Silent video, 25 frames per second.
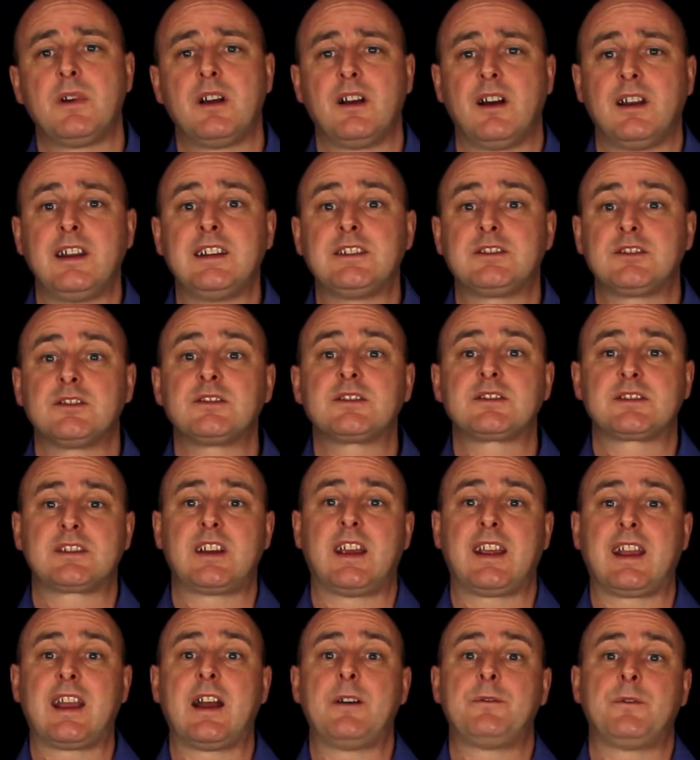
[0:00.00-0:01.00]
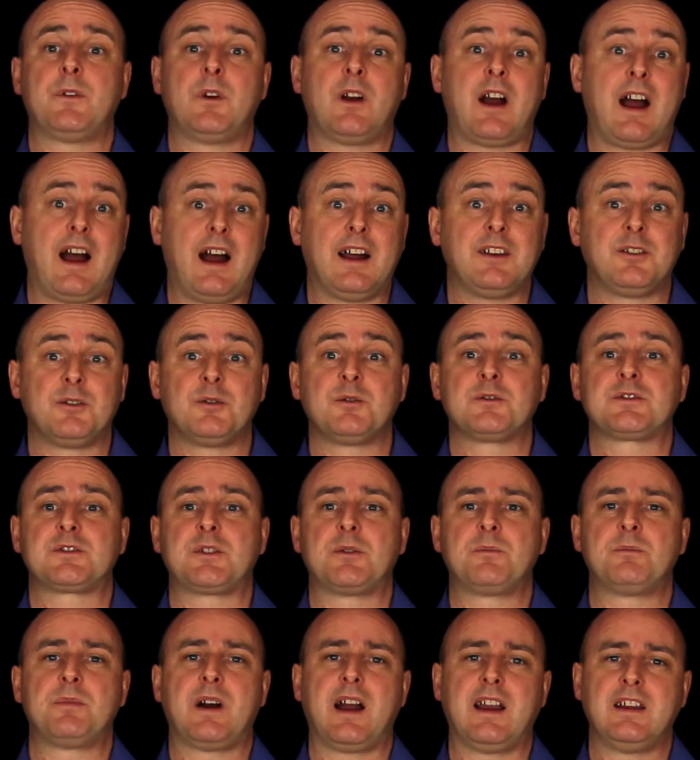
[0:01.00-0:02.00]
and it does take effort and also
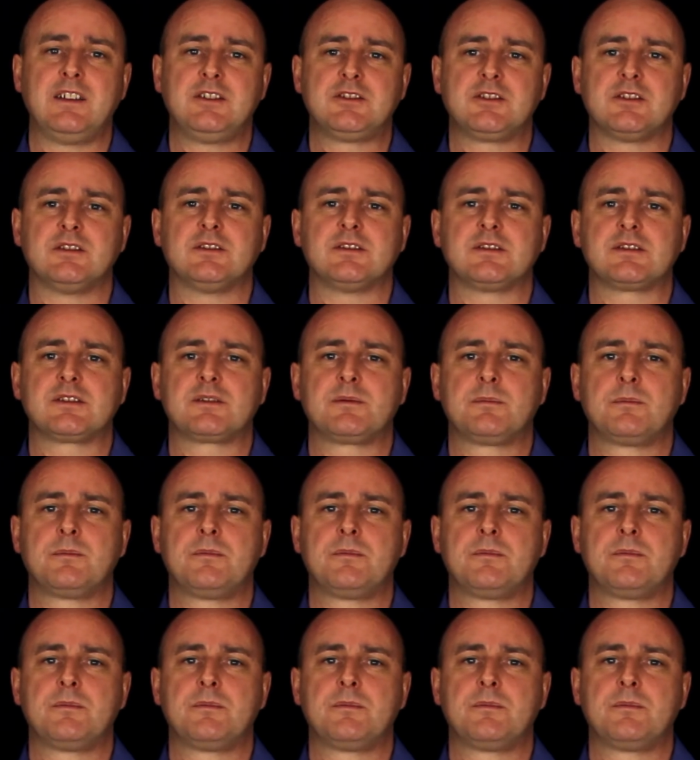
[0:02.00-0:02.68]
patience.